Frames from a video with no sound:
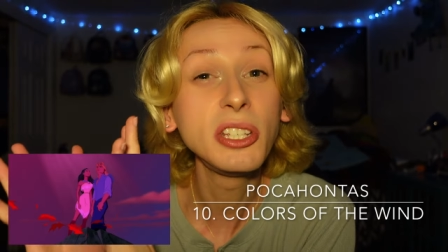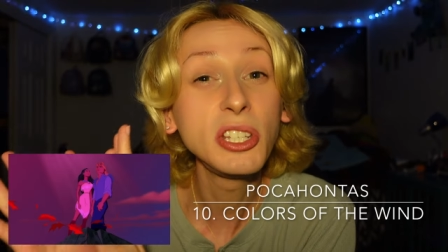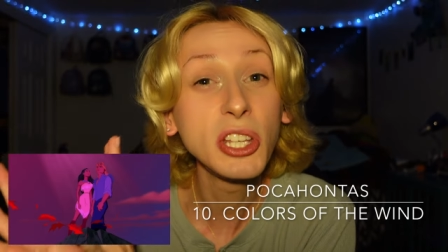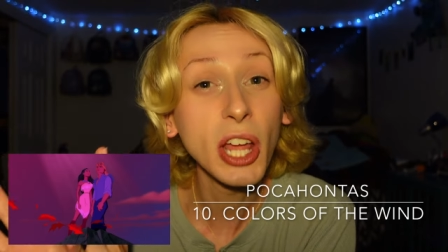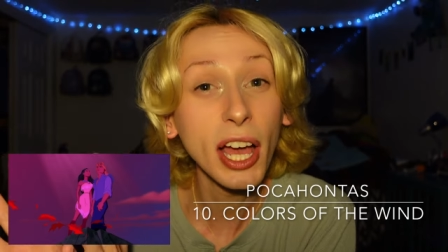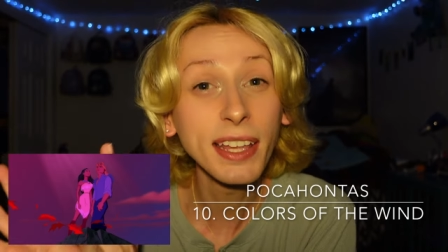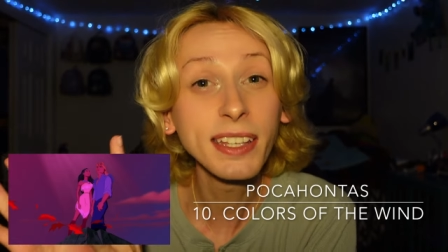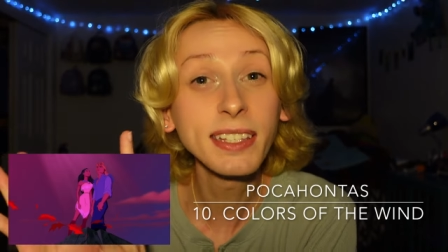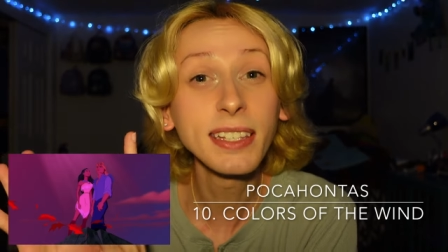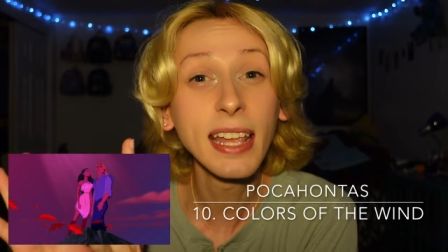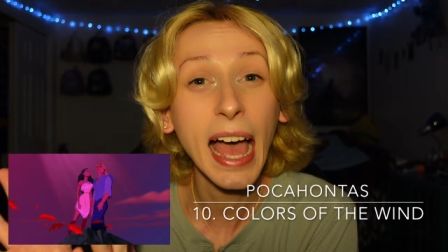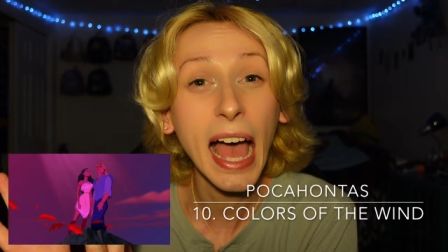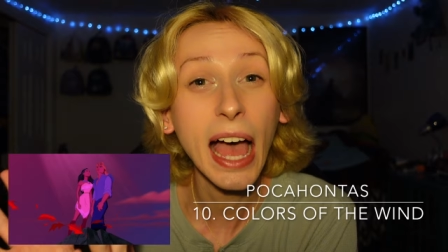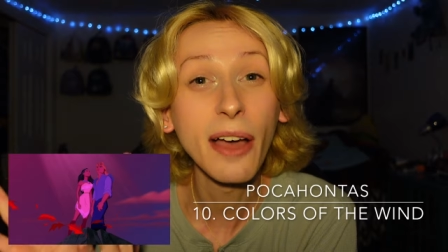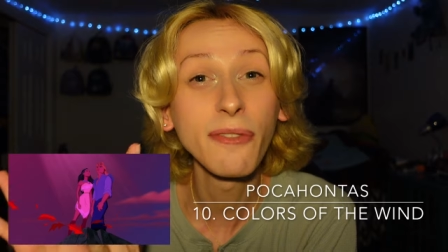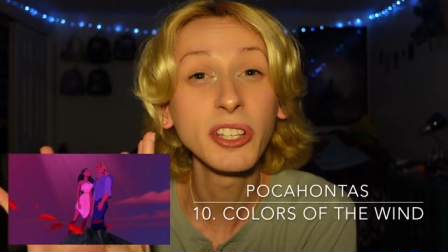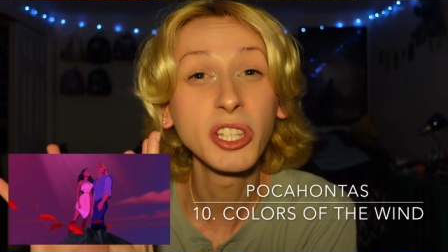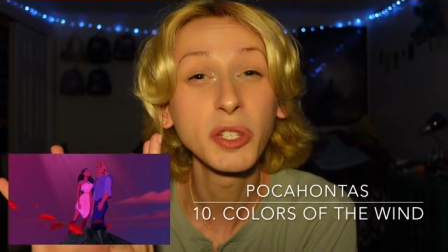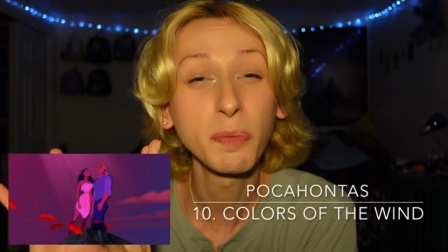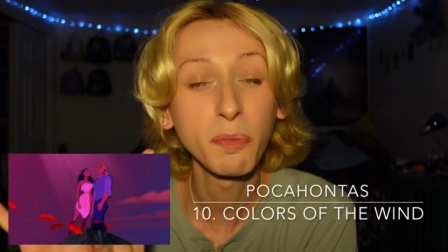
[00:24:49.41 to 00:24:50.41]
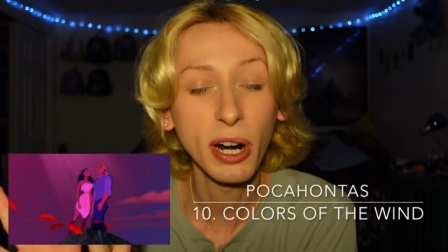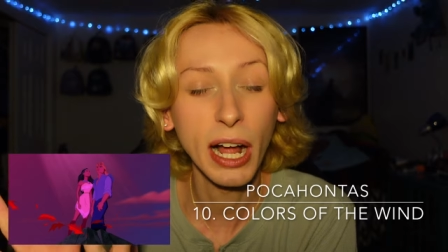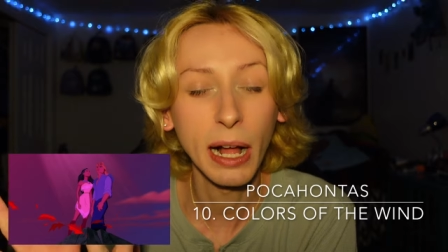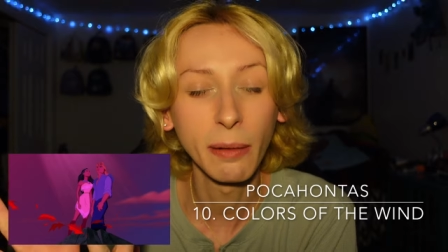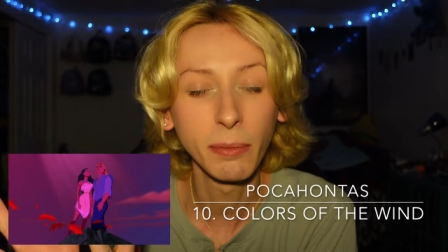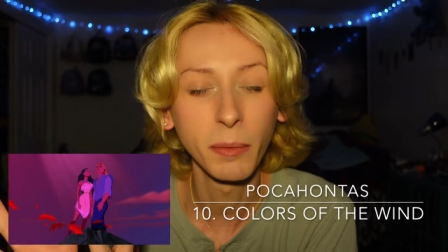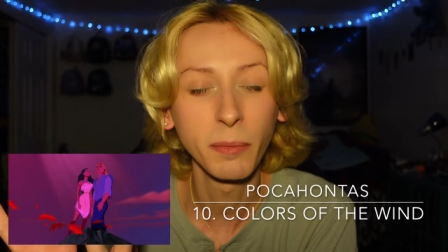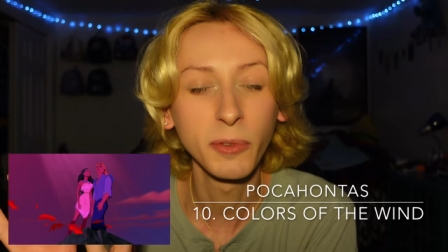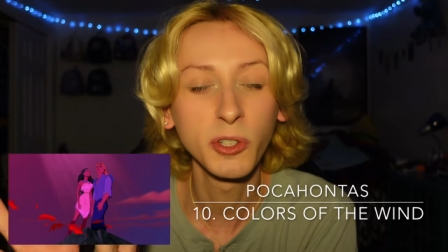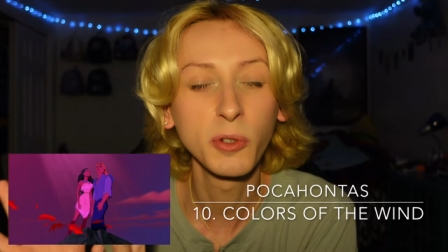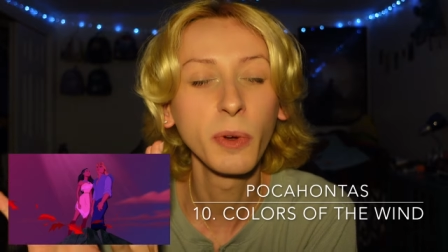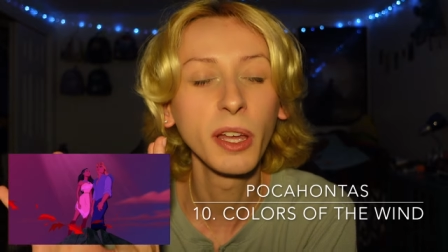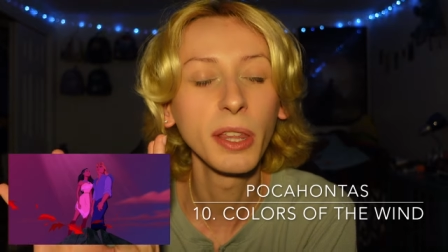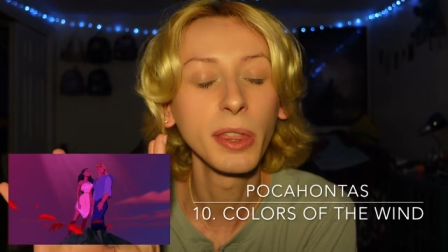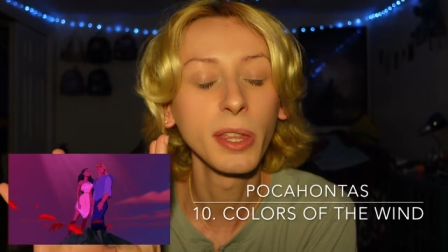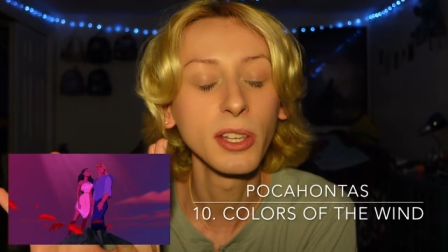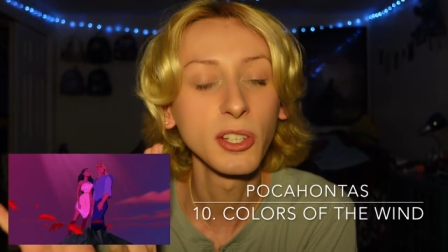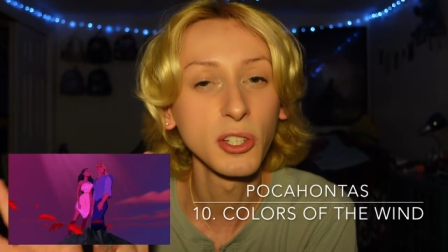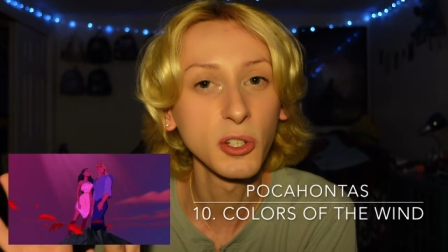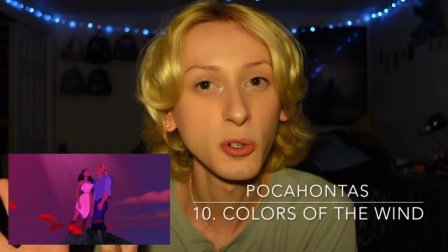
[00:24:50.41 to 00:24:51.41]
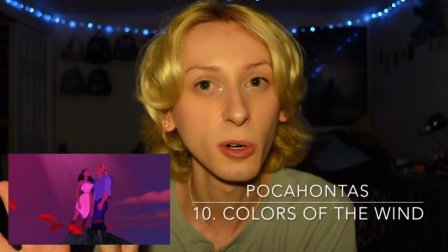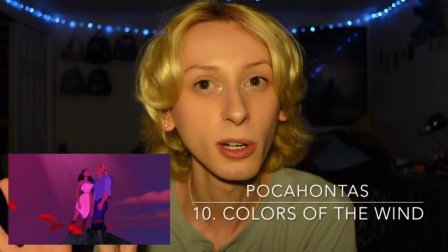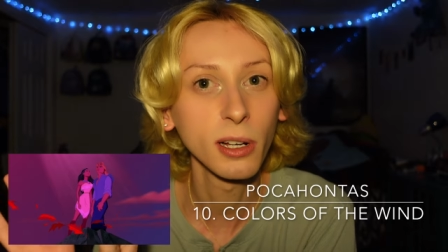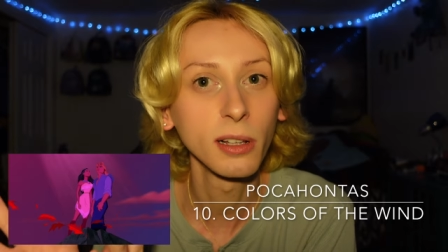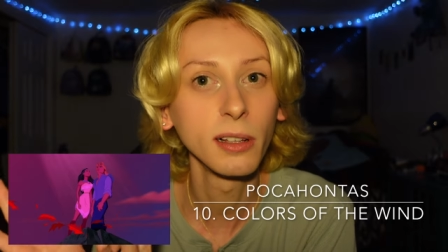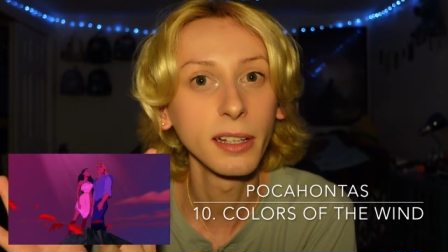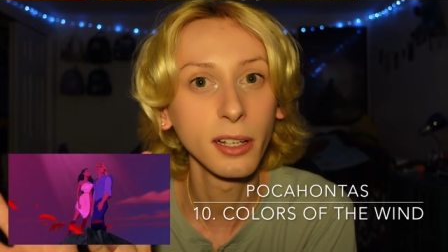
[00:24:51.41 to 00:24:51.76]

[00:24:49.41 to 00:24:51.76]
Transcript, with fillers: does have its problems with historical